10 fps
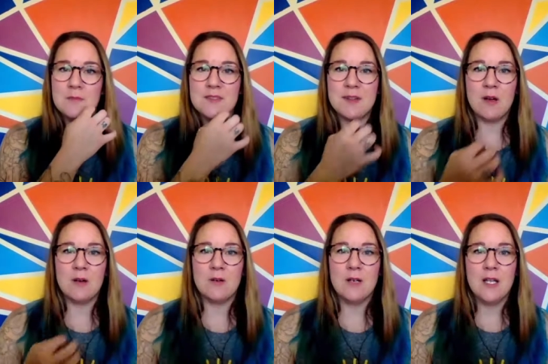
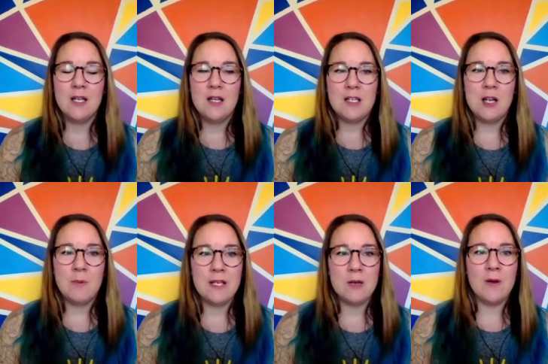So you know,
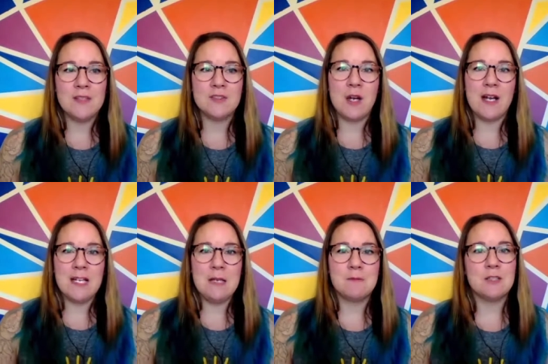we always try to
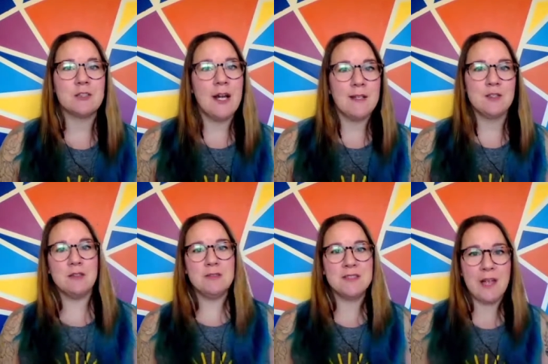keep the tried and
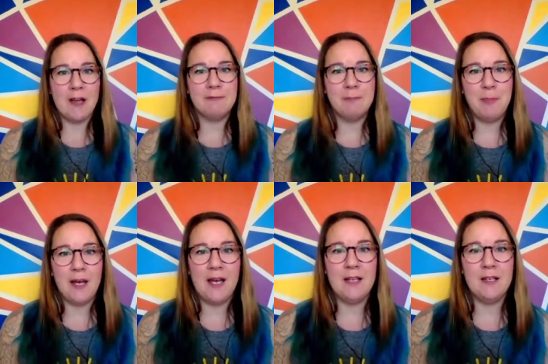true stuff,
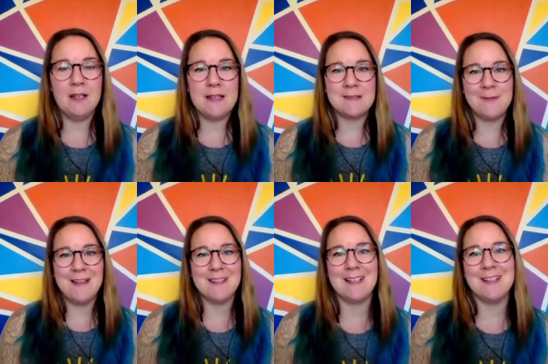but it's
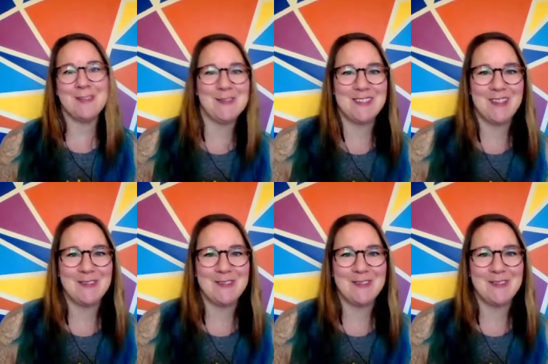fun to get new stuff